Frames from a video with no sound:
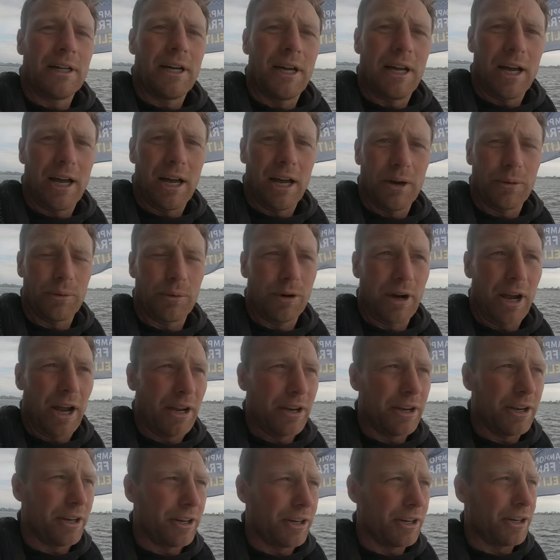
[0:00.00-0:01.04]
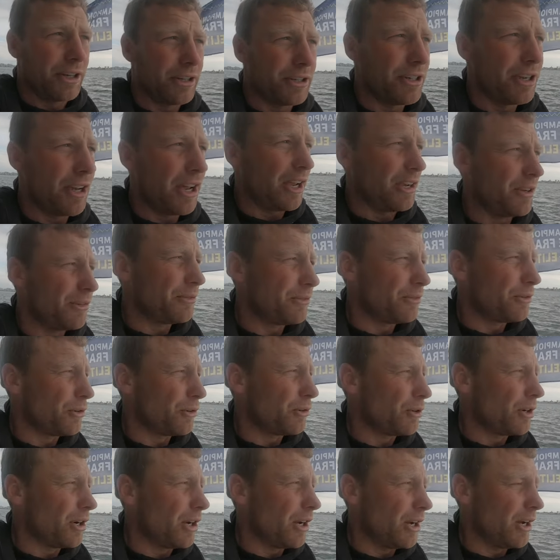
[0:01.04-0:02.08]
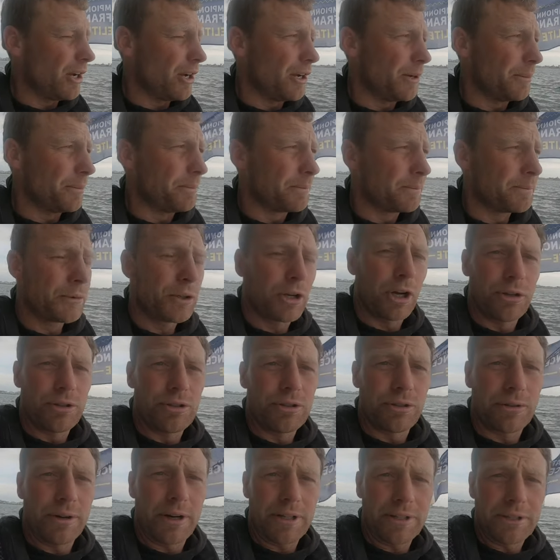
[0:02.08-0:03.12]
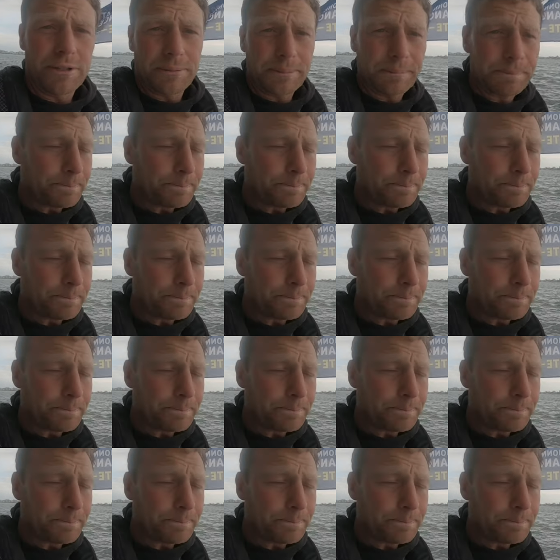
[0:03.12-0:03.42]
and we're out here today for um, coastal race